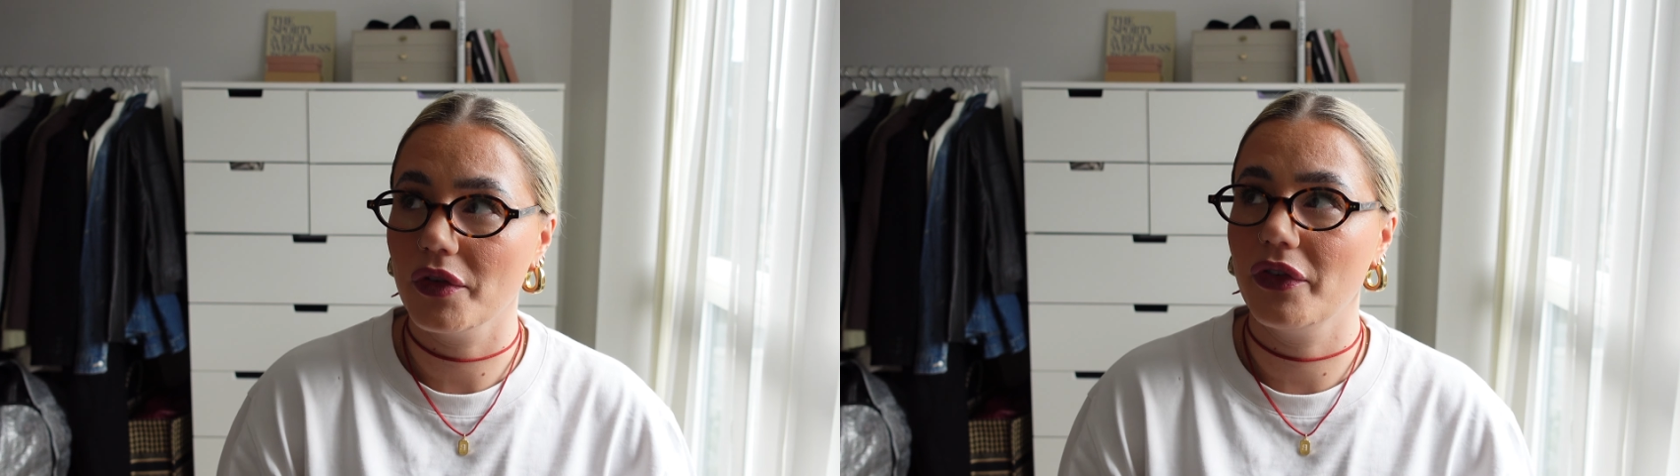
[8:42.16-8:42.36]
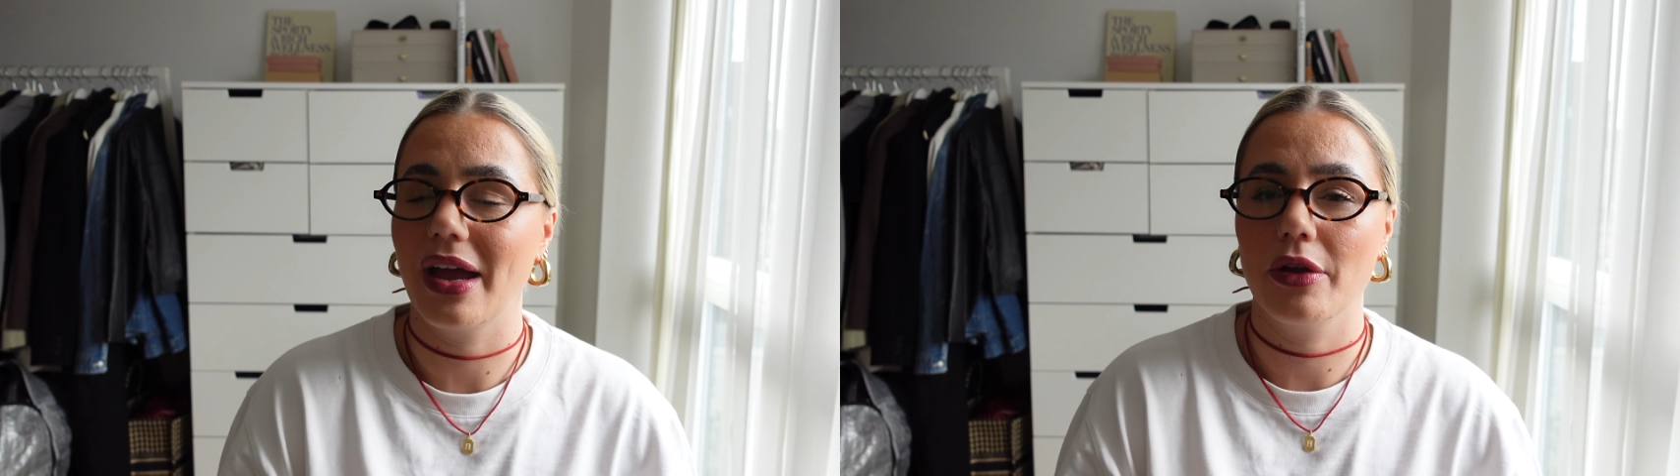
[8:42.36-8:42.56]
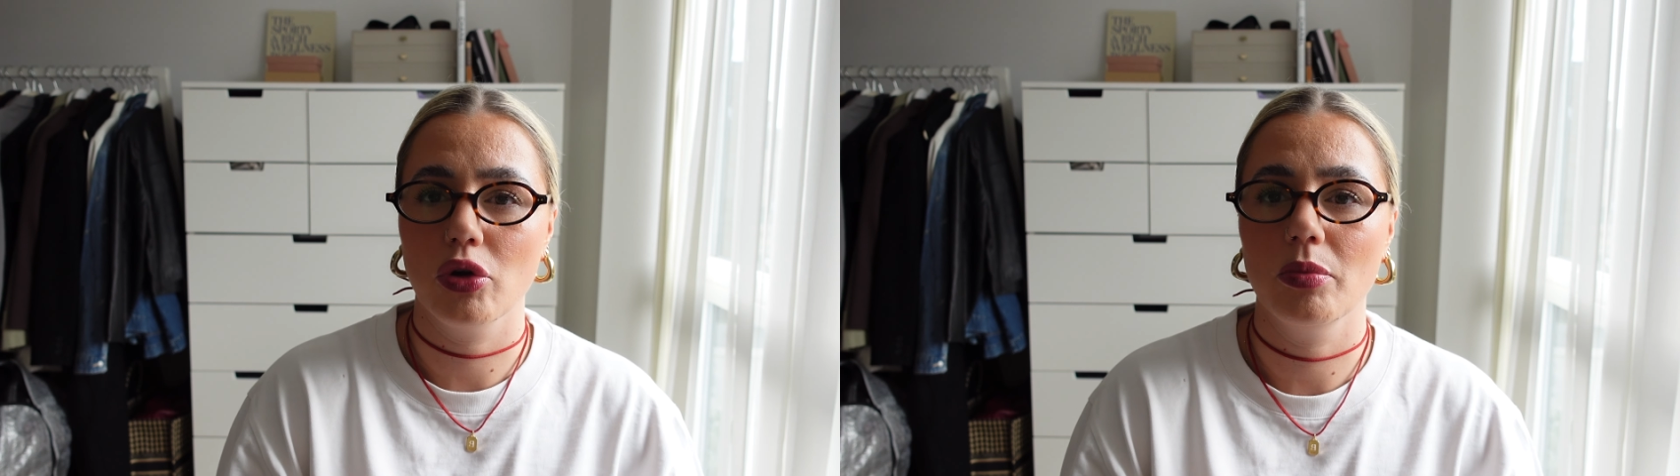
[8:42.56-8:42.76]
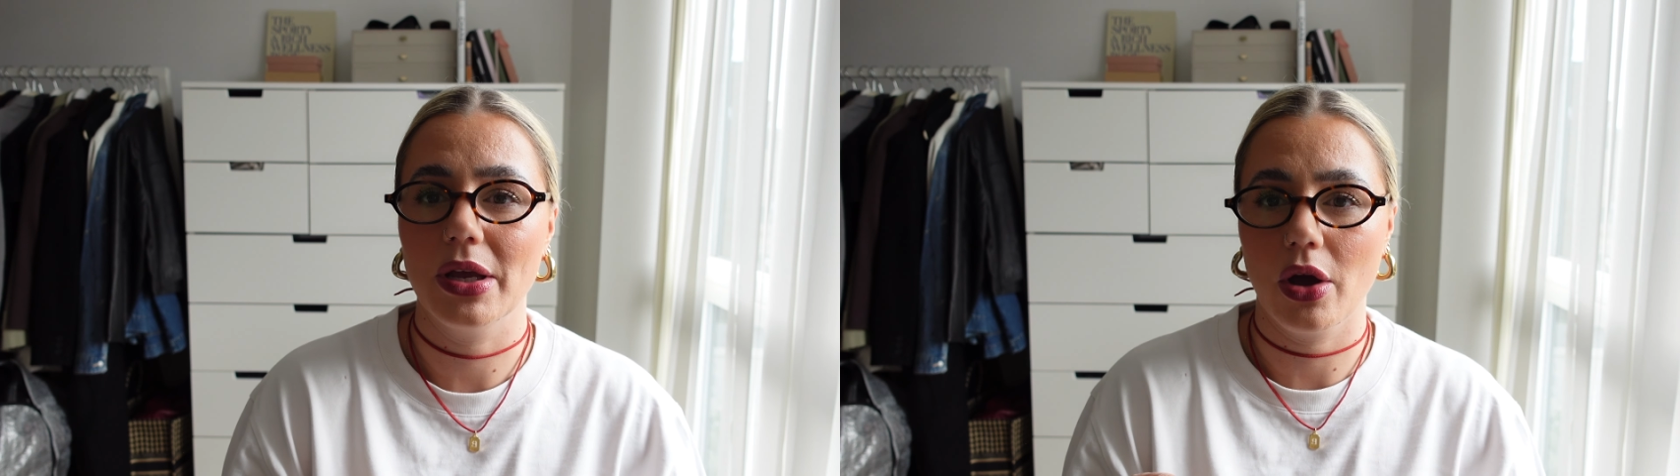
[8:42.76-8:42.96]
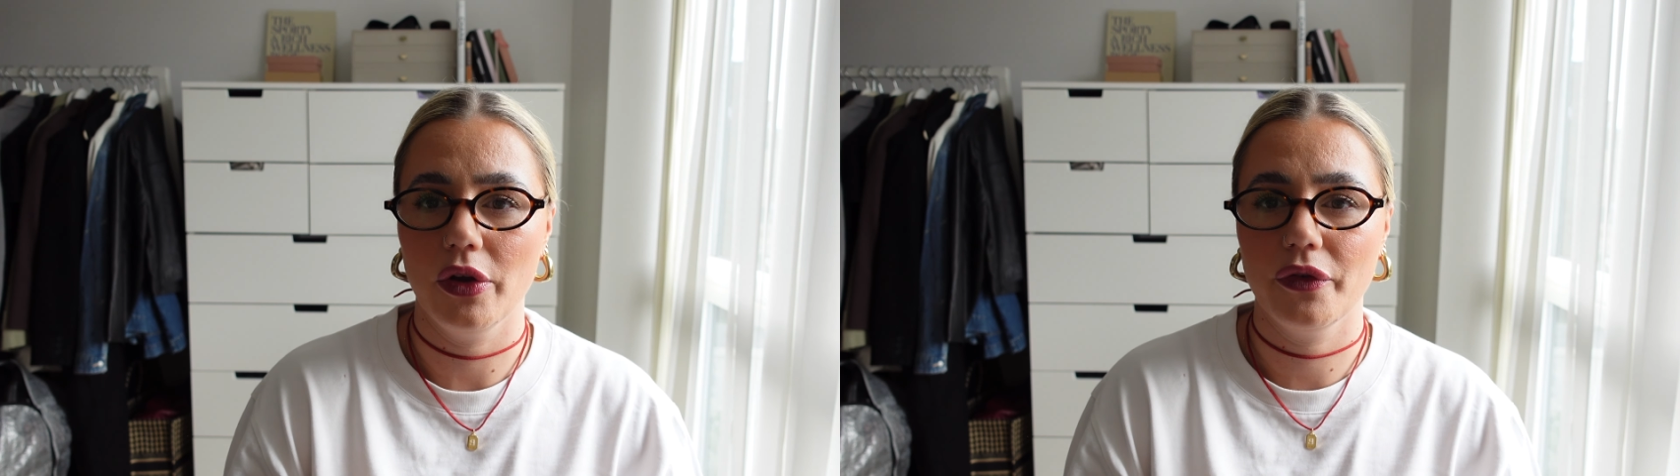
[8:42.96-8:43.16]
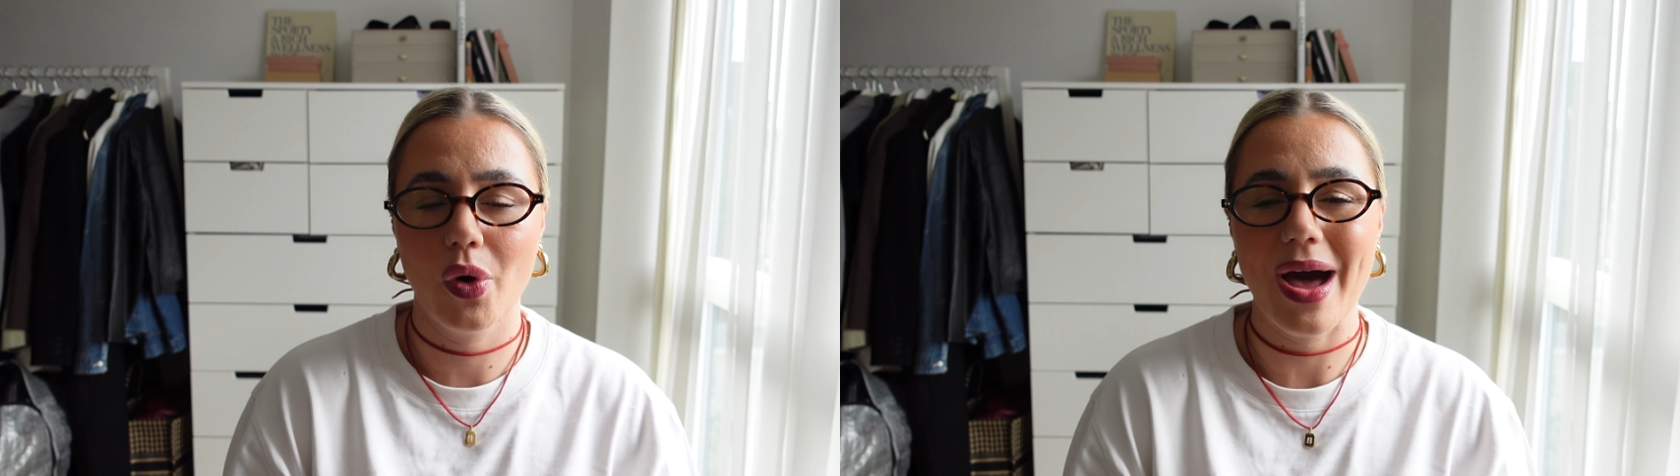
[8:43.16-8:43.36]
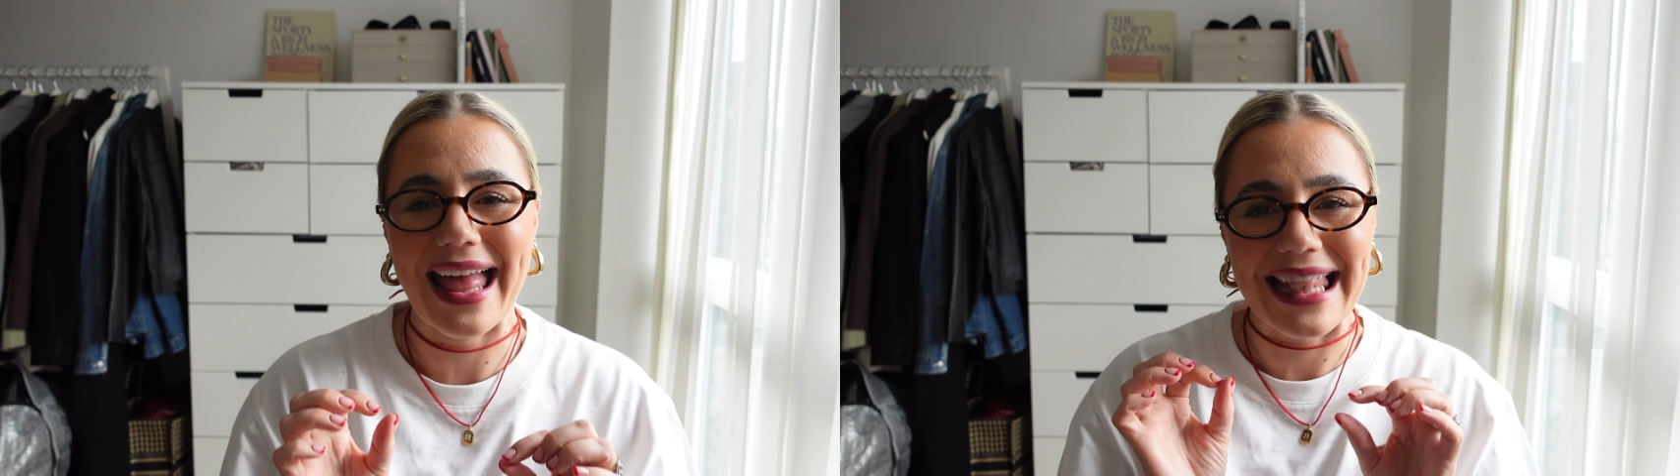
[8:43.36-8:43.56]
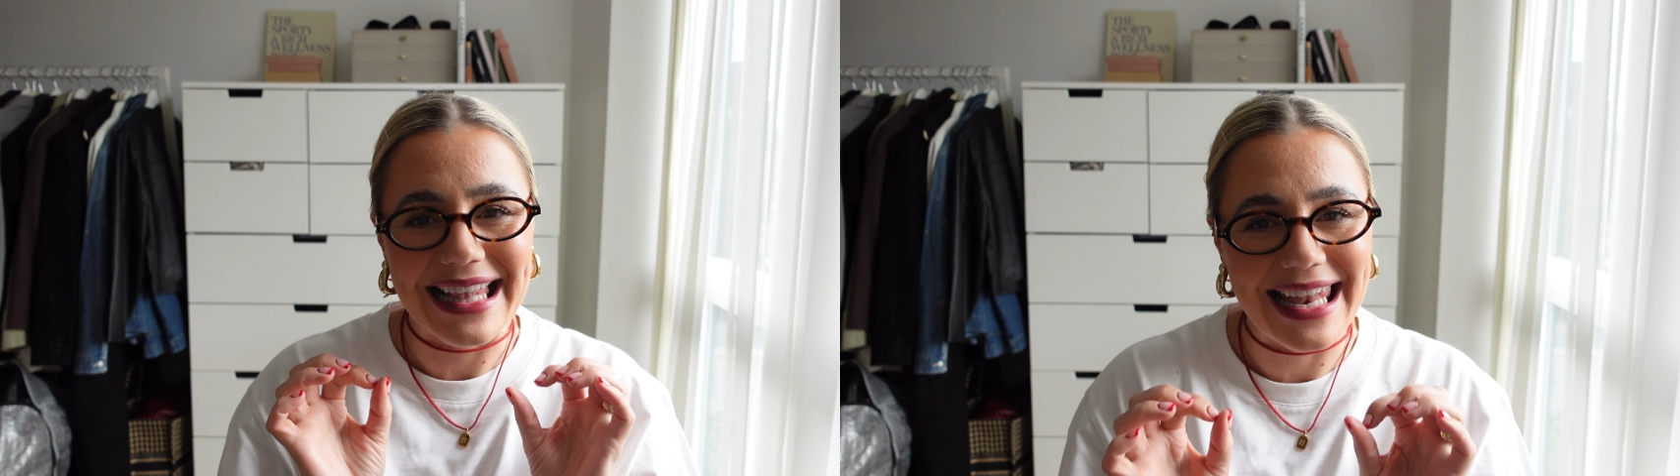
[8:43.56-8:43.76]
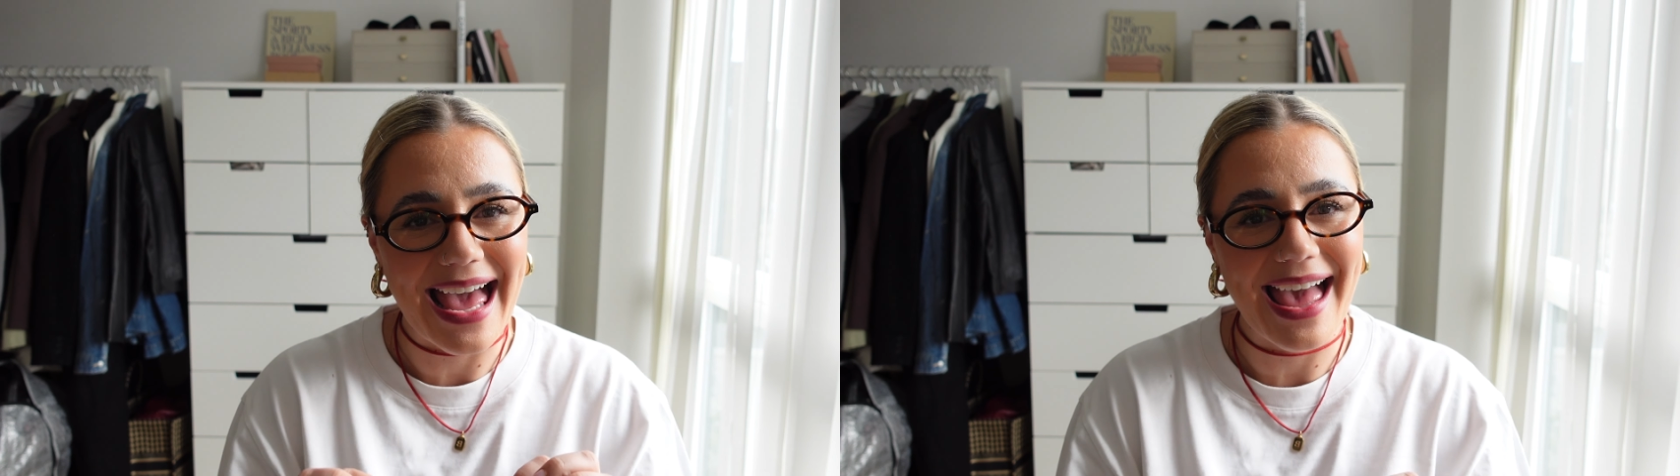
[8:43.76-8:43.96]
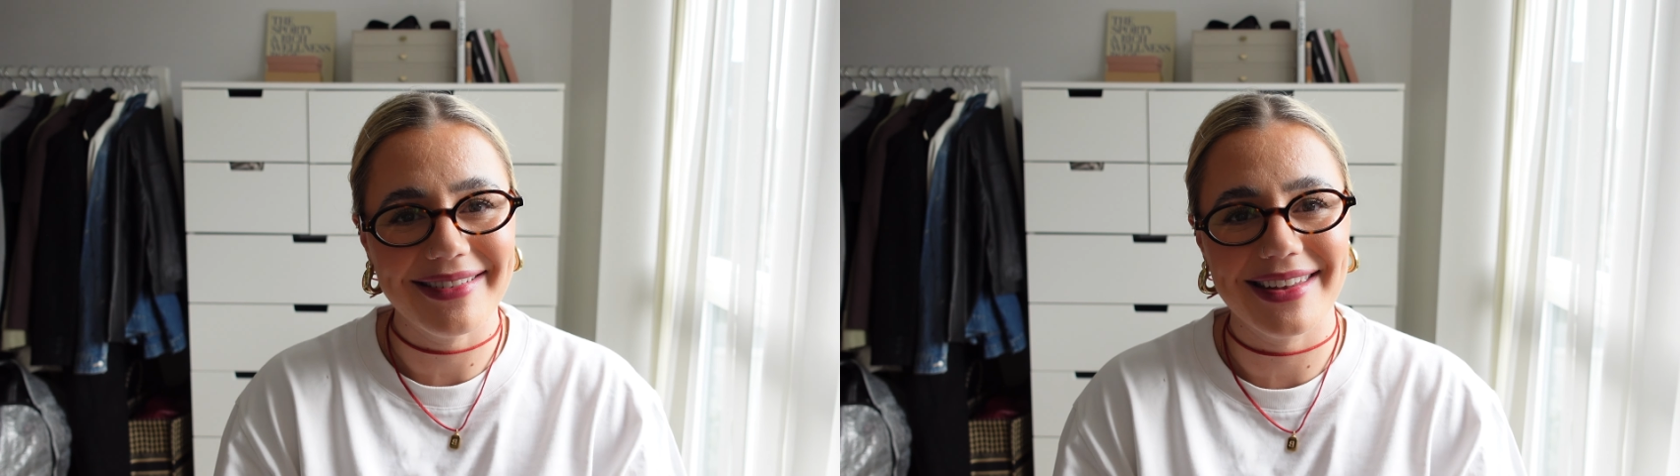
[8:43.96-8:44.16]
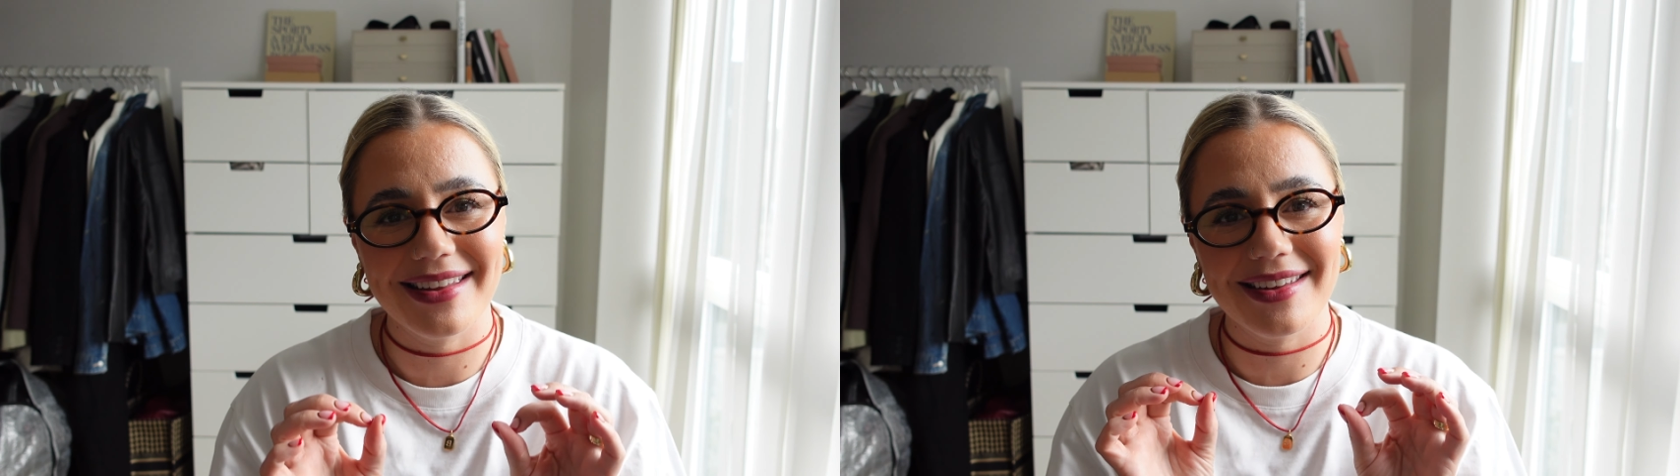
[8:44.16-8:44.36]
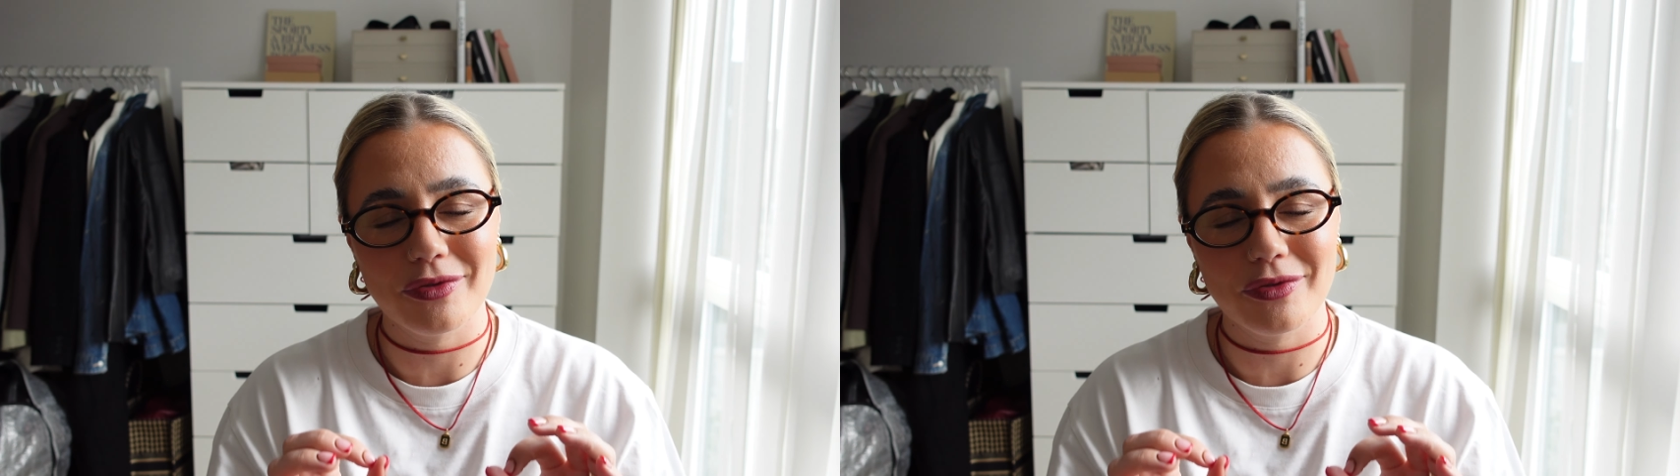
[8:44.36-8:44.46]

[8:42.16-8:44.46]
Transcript: something I normally go for unless it is